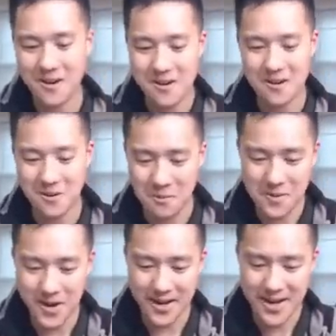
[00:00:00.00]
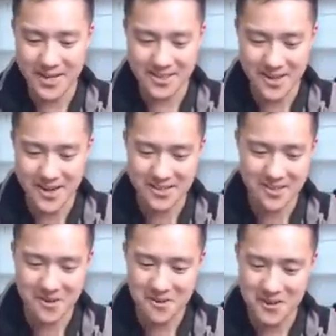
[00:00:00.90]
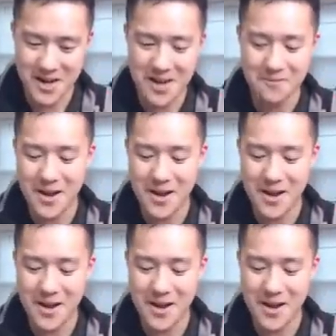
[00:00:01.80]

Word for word: art oh my gosh all right so um,